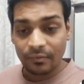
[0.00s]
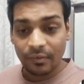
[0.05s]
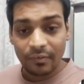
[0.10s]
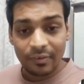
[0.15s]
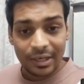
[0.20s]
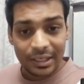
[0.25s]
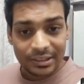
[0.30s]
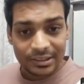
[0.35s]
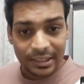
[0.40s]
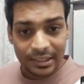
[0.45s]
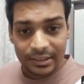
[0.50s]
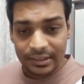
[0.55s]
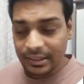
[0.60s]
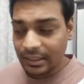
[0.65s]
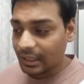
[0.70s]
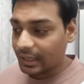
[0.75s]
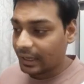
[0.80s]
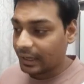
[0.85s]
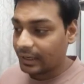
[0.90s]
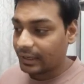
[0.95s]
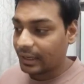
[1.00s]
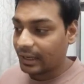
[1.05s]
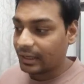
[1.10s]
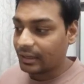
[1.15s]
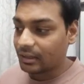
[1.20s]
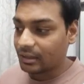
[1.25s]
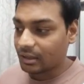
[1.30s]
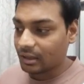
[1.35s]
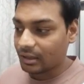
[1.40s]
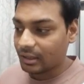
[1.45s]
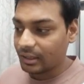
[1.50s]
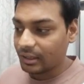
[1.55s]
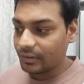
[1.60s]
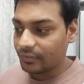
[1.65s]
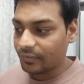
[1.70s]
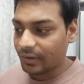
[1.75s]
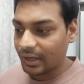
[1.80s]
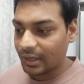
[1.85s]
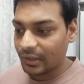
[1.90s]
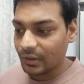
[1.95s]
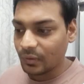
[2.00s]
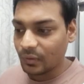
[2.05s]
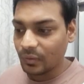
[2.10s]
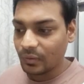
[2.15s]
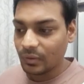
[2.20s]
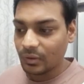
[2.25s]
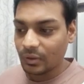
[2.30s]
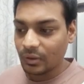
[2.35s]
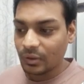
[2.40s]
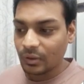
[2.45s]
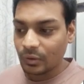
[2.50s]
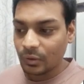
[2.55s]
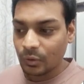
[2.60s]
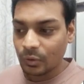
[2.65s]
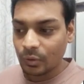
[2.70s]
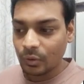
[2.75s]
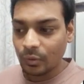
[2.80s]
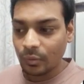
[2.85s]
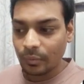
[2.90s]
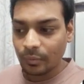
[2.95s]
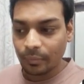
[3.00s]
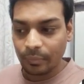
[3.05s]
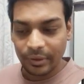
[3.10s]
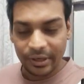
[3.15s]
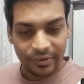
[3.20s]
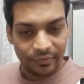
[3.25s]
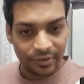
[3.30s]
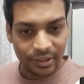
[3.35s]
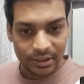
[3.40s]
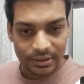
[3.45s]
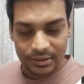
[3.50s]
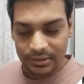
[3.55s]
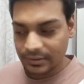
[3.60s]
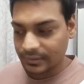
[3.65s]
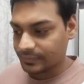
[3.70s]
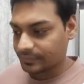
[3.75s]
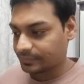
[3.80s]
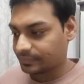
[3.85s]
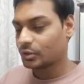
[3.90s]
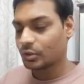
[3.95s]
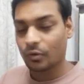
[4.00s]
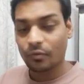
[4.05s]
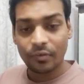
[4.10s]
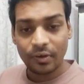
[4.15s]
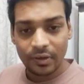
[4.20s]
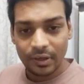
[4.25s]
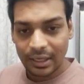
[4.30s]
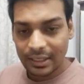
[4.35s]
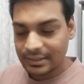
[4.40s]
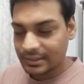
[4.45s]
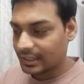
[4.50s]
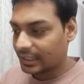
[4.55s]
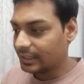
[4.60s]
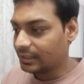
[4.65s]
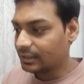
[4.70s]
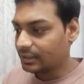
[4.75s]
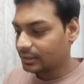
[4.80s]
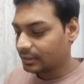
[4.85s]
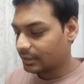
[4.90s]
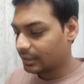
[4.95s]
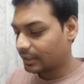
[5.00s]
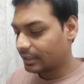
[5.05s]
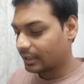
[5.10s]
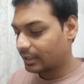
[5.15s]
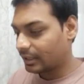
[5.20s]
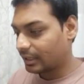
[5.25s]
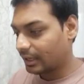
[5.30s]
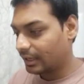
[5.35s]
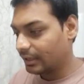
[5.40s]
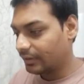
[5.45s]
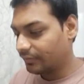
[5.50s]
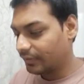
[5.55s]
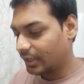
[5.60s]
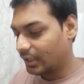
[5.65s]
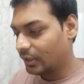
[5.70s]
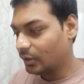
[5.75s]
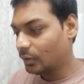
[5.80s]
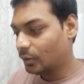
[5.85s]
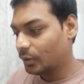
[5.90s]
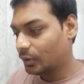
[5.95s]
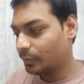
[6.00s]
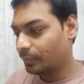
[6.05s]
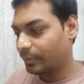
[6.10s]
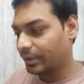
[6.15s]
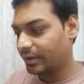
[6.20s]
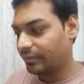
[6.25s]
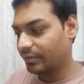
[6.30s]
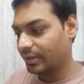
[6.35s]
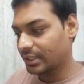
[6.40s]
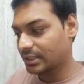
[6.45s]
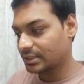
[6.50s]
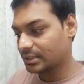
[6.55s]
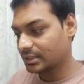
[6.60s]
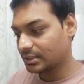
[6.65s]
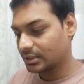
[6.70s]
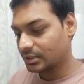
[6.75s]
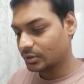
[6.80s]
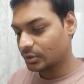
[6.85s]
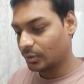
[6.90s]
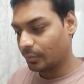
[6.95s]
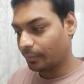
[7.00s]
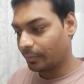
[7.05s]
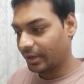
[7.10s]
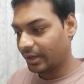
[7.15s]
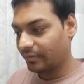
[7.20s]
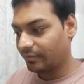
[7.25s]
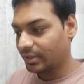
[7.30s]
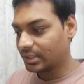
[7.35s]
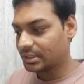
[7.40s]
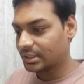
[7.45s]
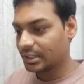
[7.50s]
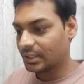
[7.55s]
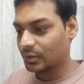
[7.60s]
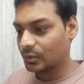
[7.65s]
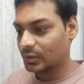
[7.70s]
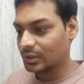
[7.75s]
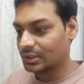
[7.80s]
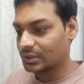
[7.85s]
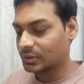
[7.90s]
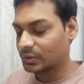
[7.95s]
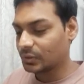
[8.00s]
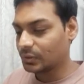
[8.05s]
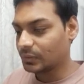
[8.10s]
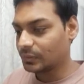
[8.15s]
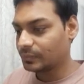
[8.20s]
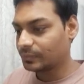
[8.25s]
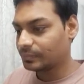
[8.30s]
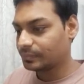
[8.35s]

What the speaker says: will assign the entire current value to previous. So we'll assign the current value to previous. So previous equals to